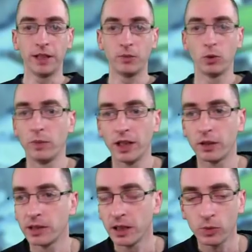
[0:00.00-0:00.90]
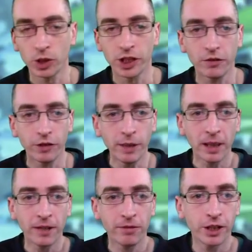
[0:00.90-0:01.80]
warm welcome to those watching the replay
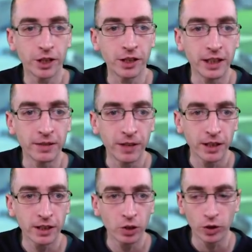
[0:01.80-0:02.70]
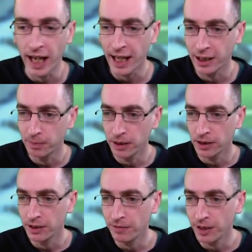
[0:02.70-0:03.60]
version of this first look expert
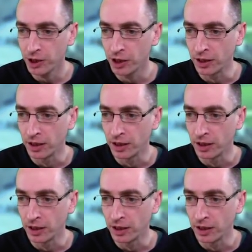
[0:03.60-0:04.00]
division.